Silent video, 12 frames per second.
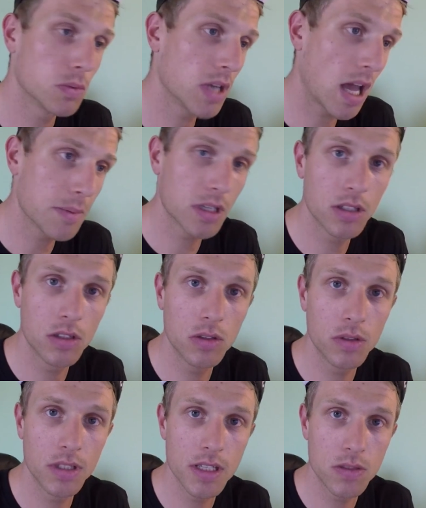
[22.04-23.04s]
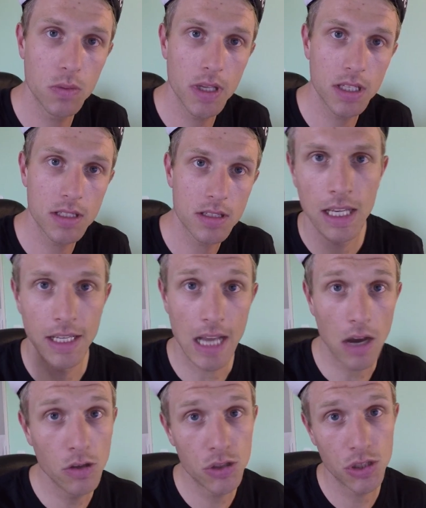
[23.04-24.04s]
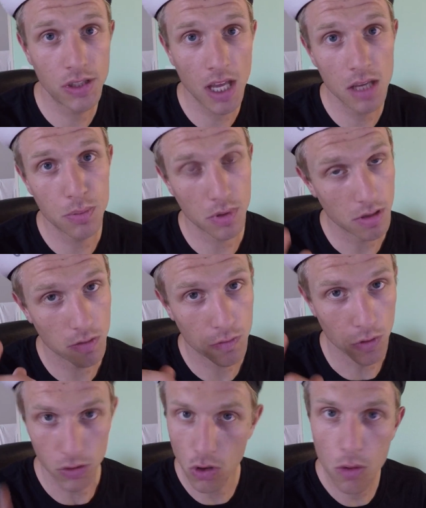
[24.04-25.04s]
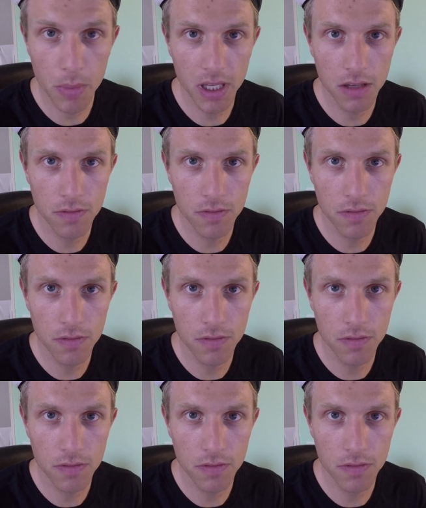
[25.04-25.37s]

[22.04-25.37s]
what I'm gonna do in these weeks and how you should taper for your big